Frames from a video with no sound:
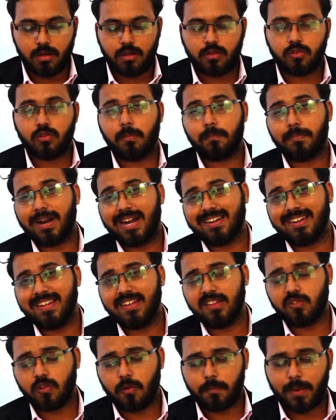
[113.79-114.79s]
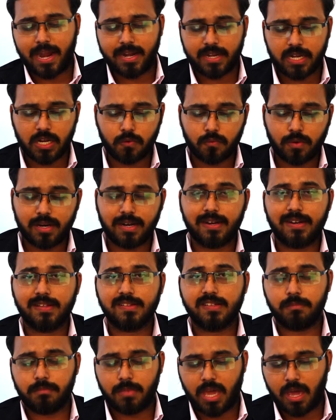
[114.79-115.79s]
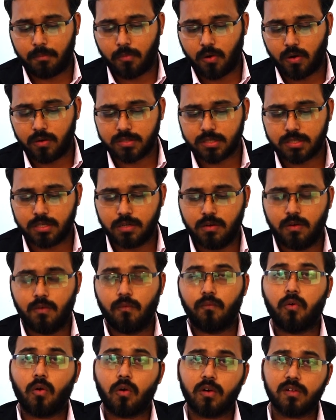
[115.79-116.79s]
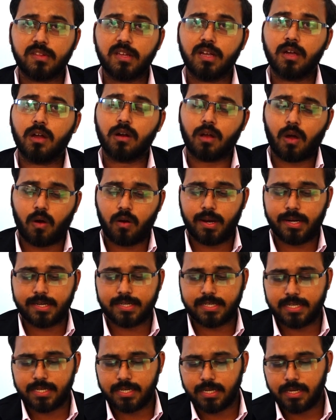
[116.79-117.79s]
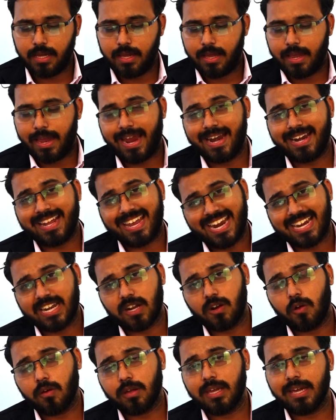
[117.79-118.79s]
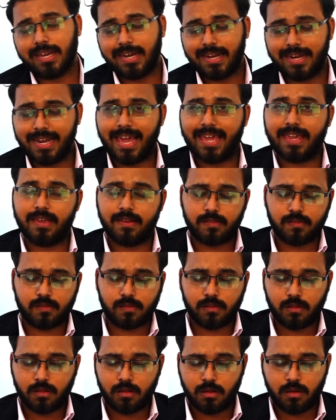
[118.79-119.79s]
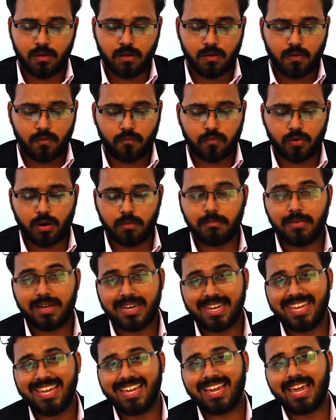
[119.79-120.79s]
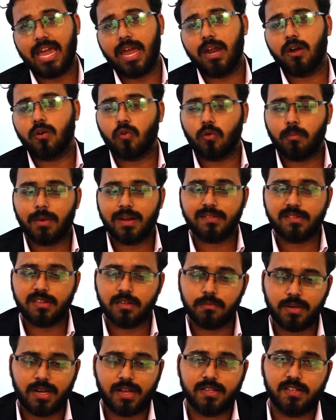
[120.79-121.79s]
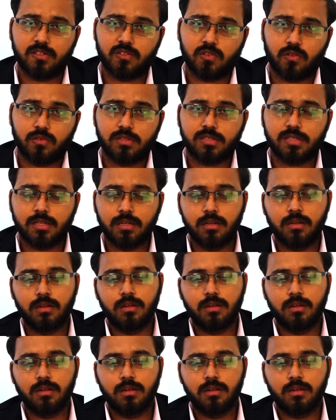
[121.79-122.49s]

The practice of antiquarianism emerged, focusing on collecting and cataloging relics from Greek and Roman civilizations.